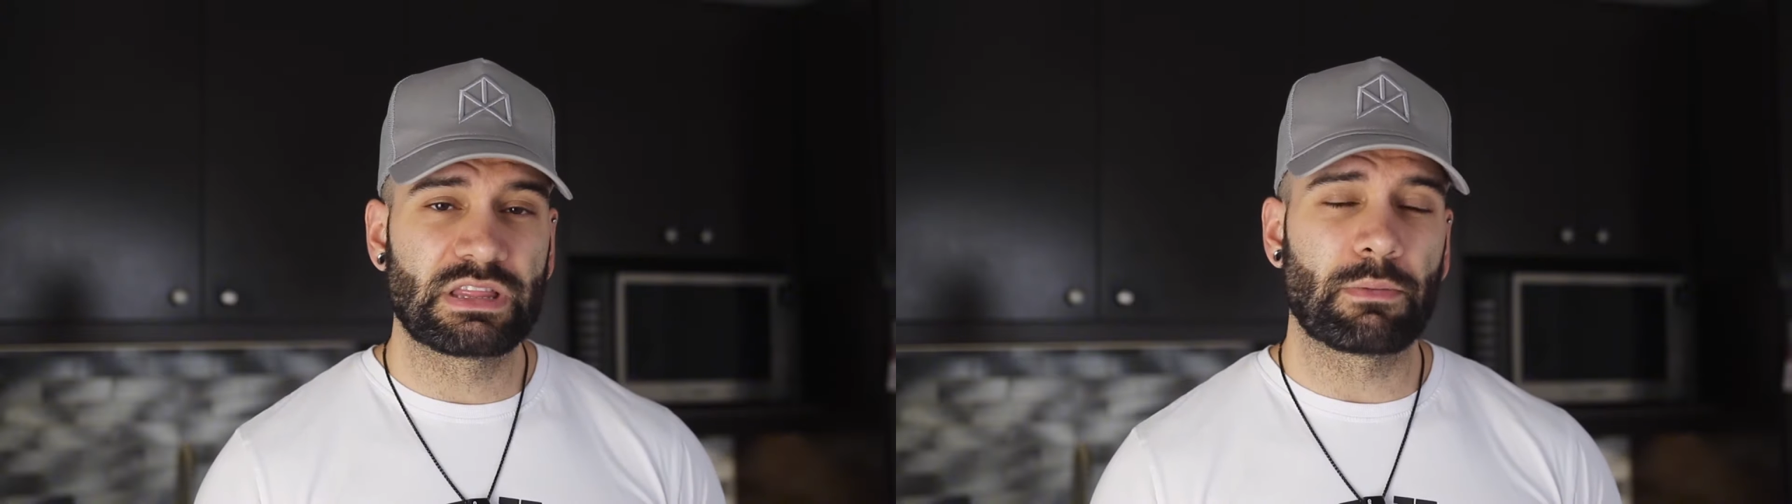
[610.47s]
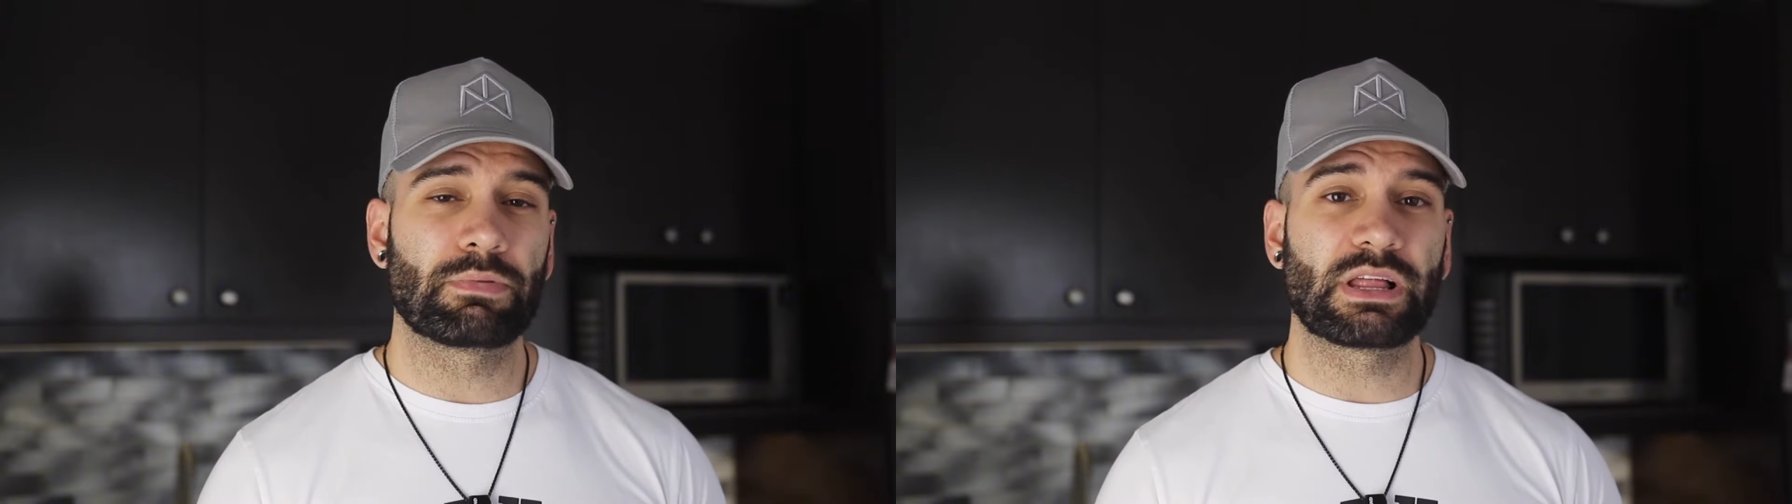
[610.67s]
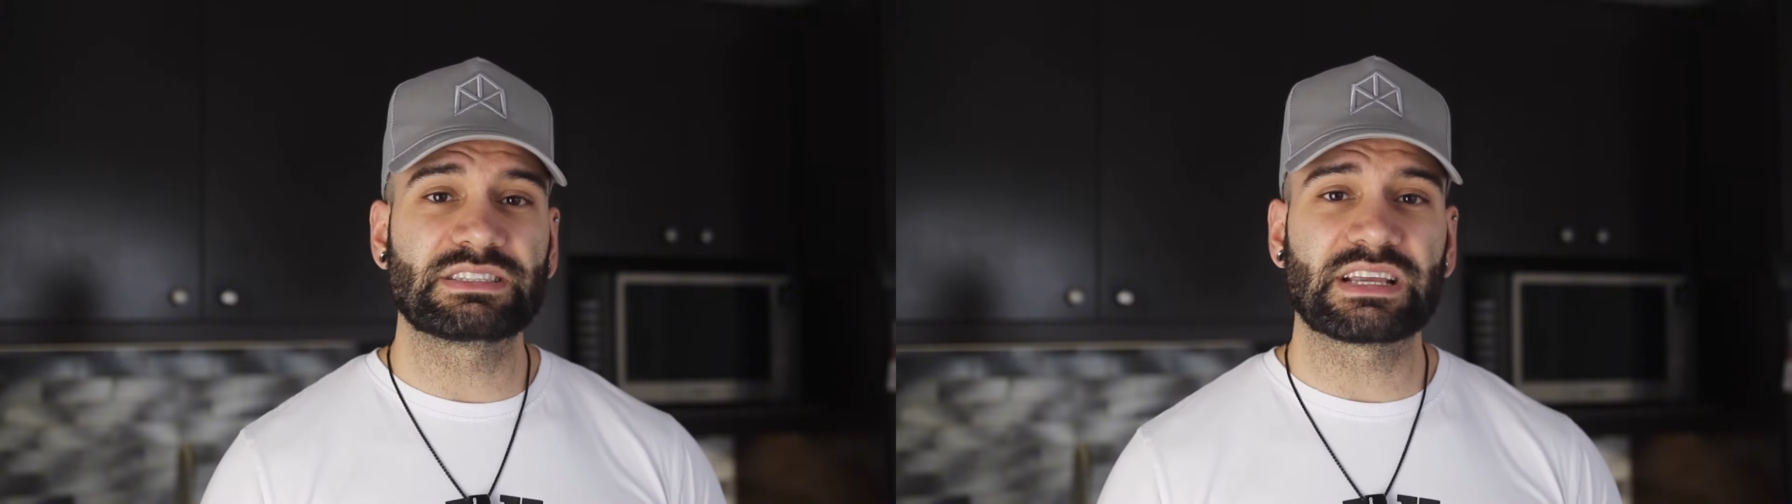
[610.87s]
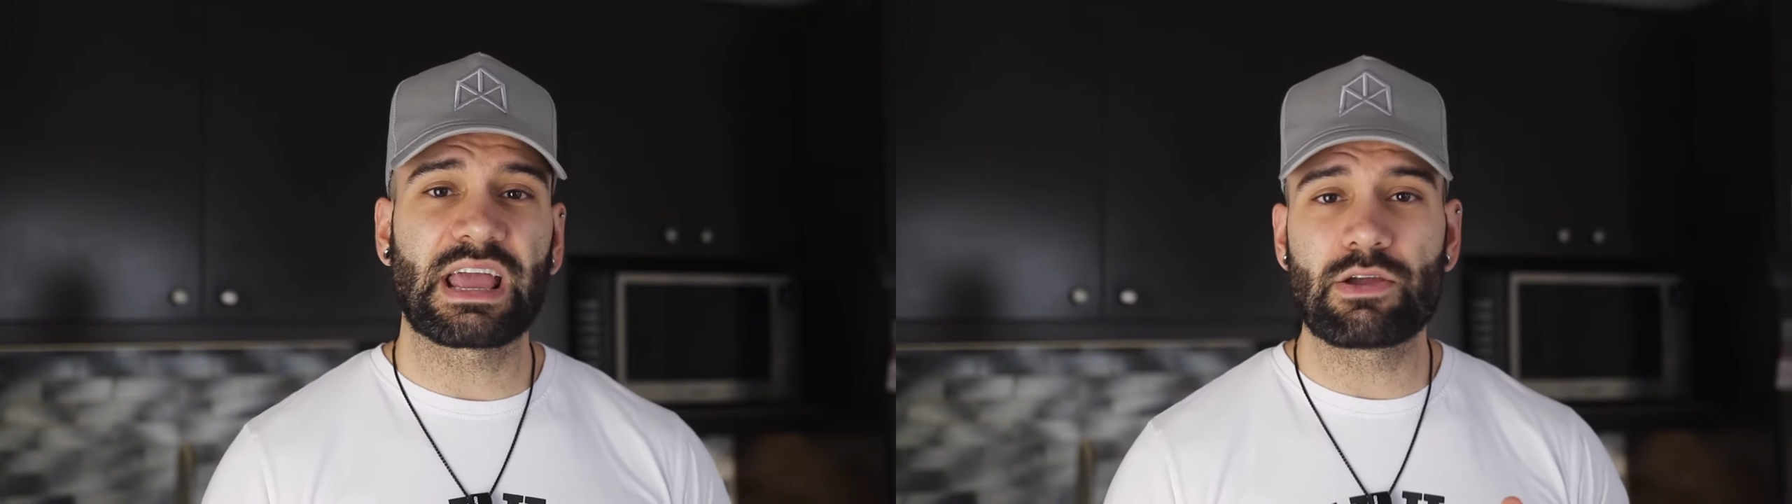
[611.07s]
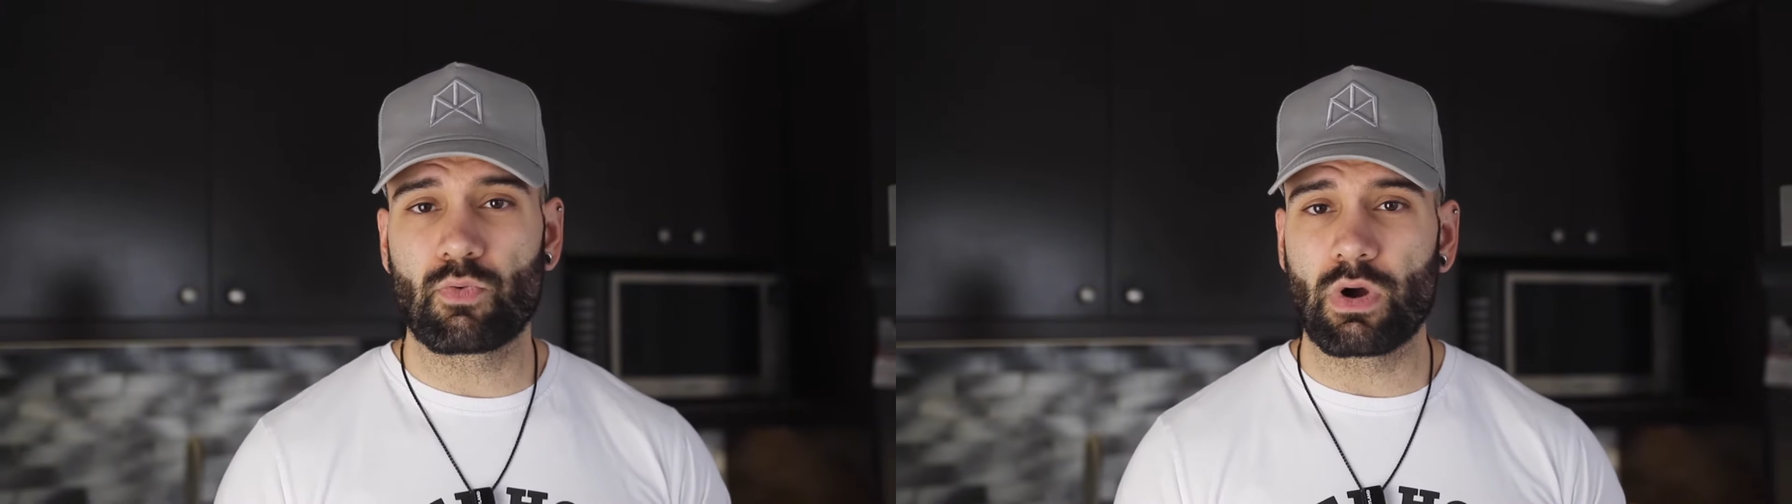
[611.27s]
Now,
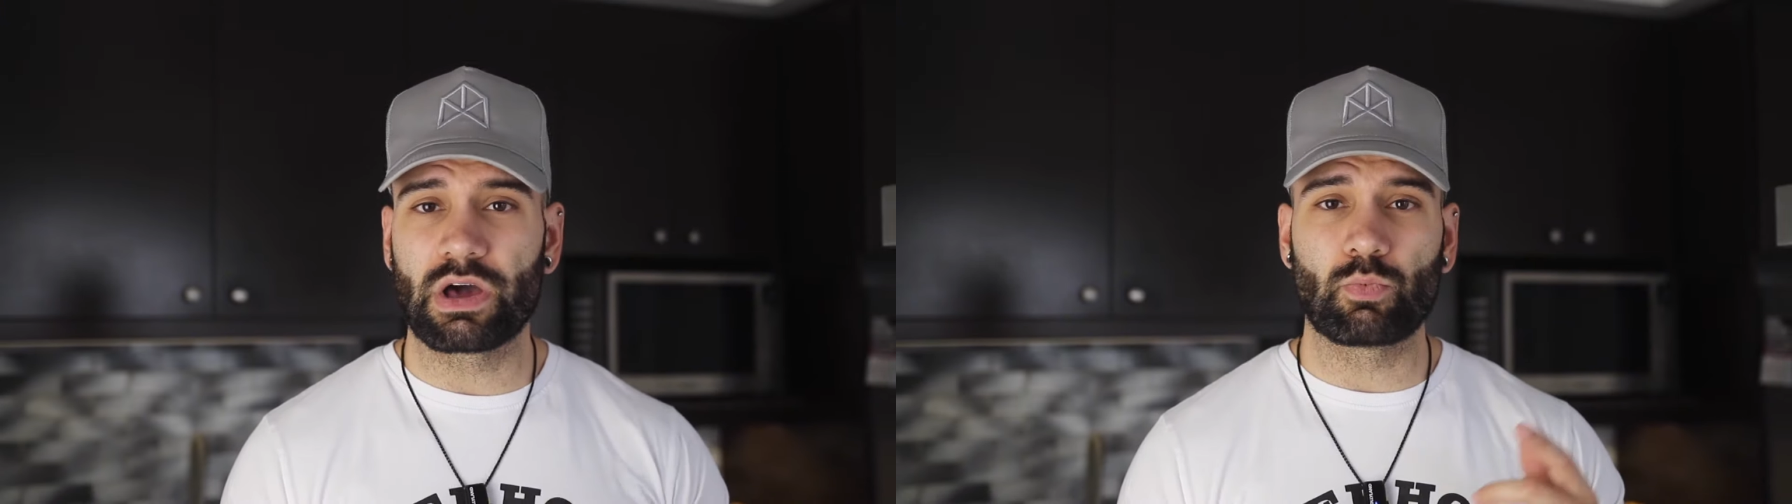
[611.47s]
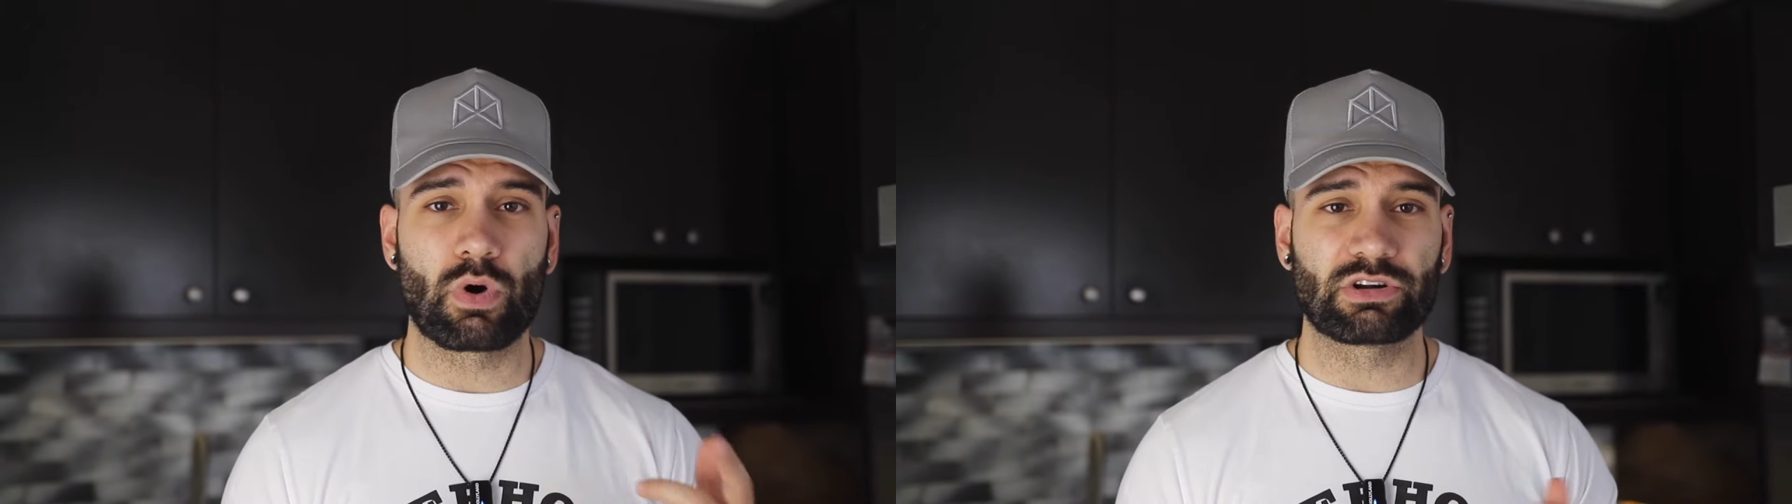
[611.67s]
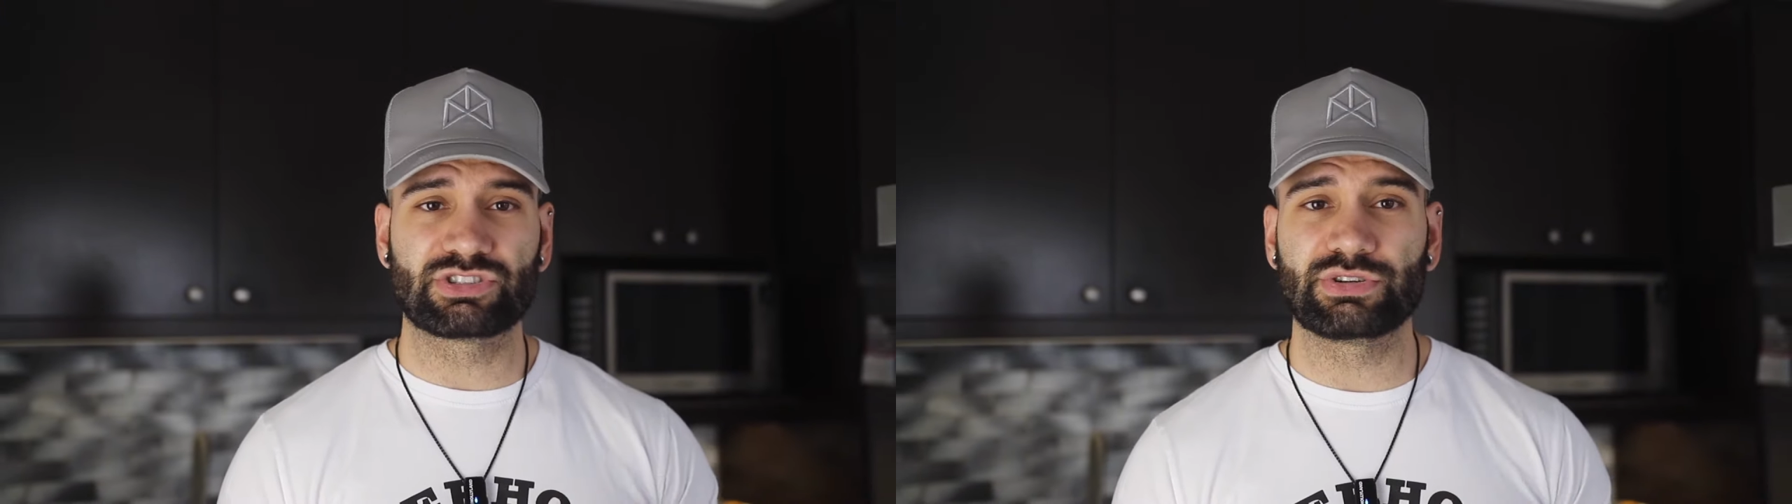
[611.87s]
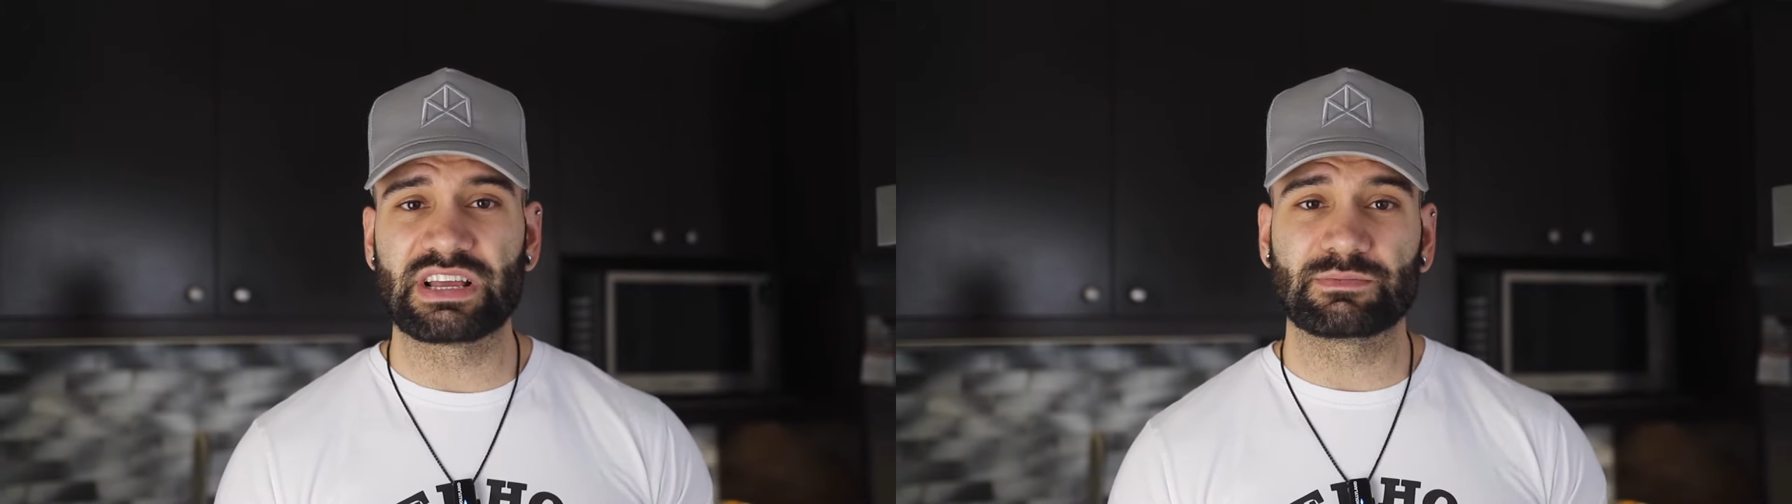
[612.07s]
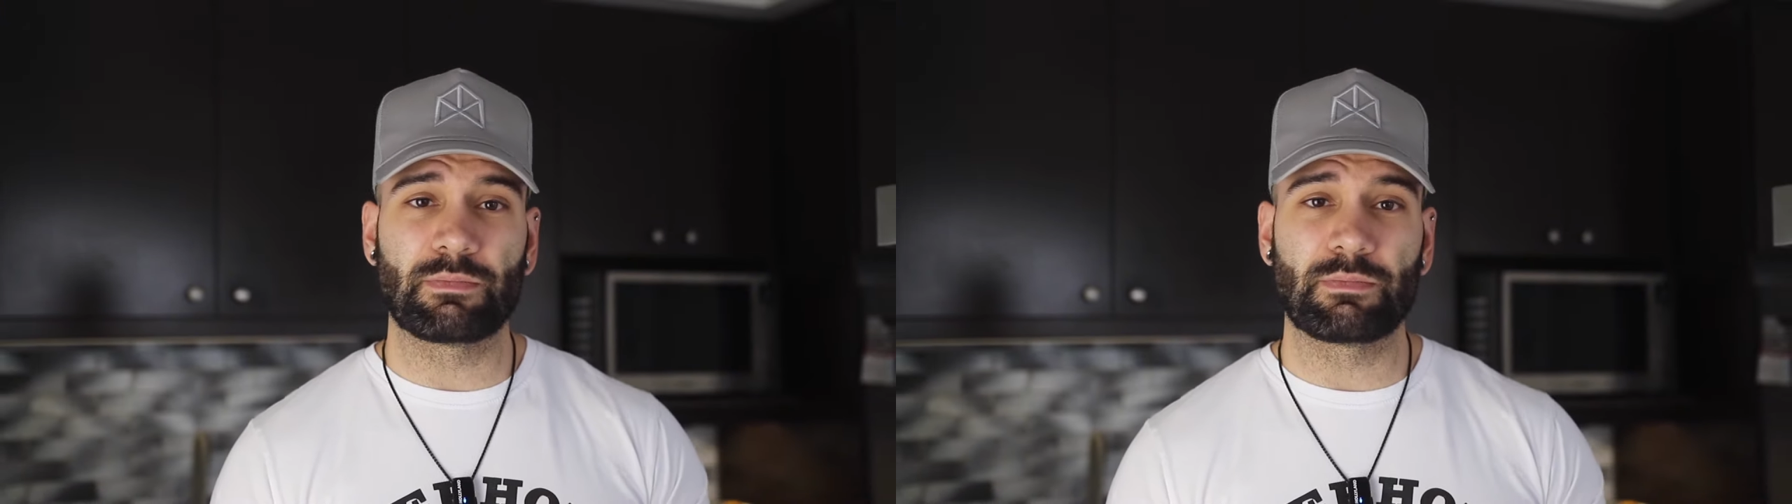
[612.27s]
placing a run one or two days